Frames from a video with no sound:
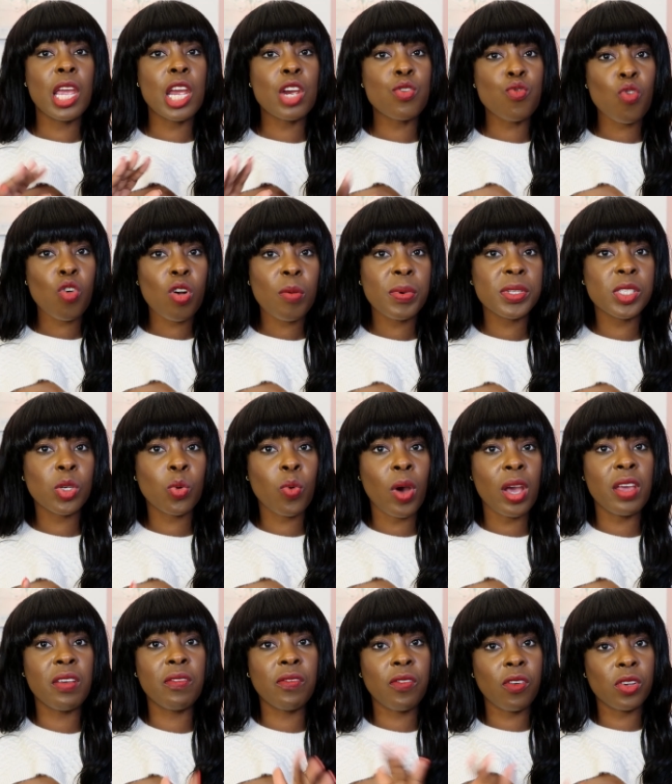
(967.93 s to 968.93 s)
A robe is a
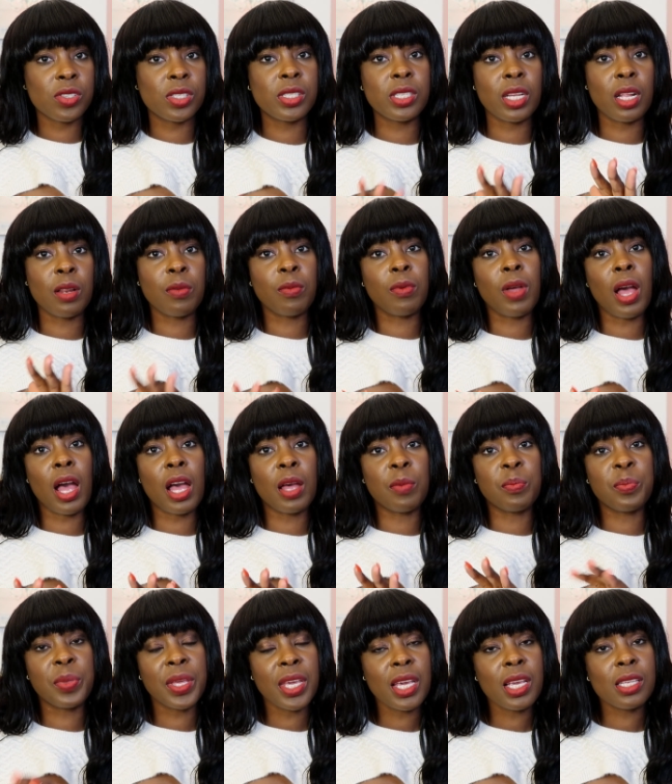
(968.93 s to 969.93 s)
quite versatile
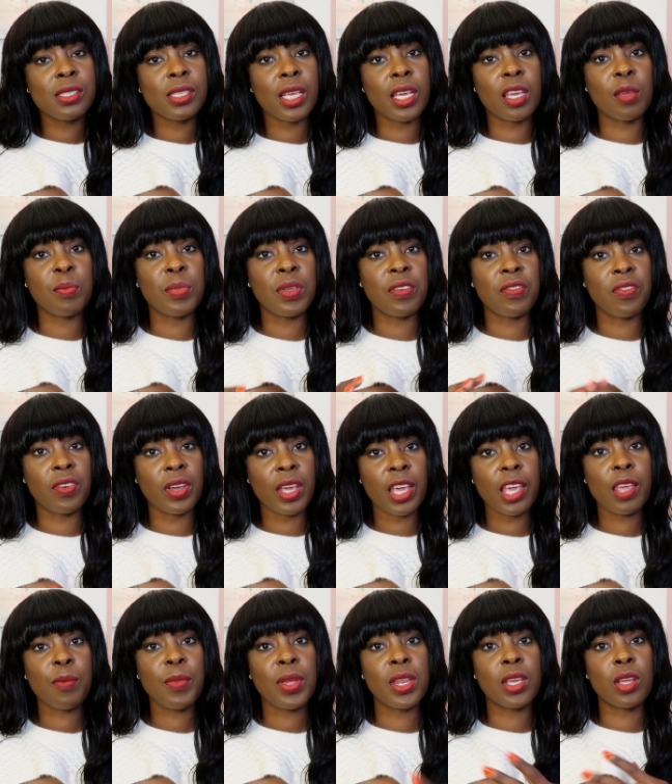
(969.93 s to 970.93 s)
um, piece. It can be for
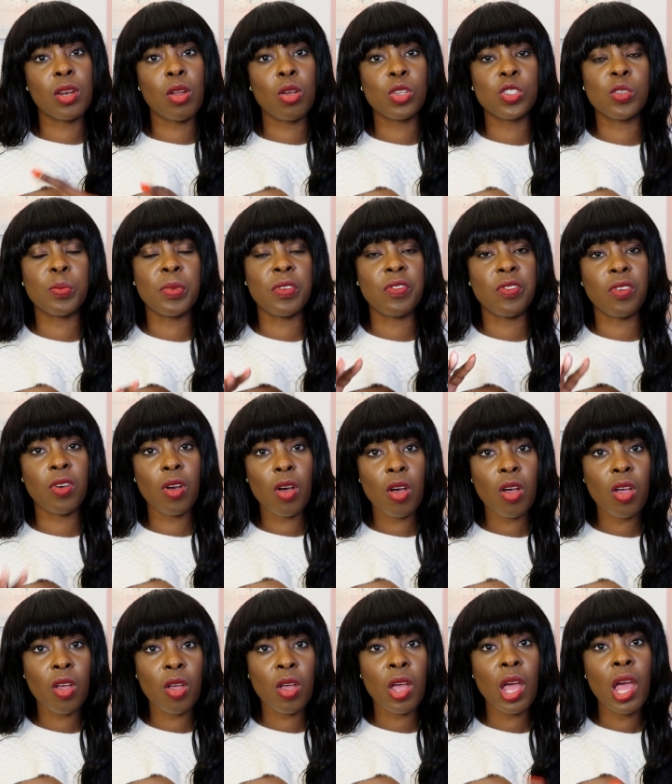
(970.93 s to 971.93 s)
him and it can also be for
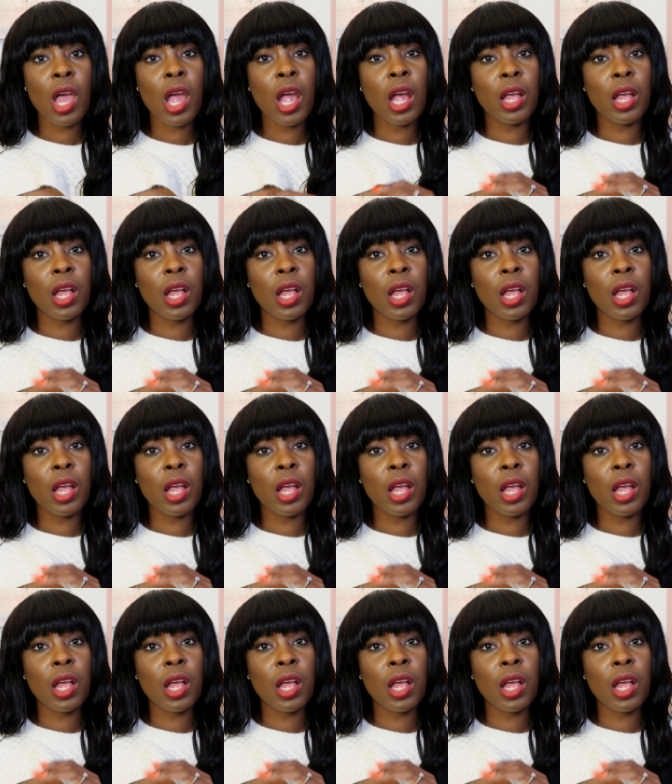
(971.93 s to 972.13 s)
her.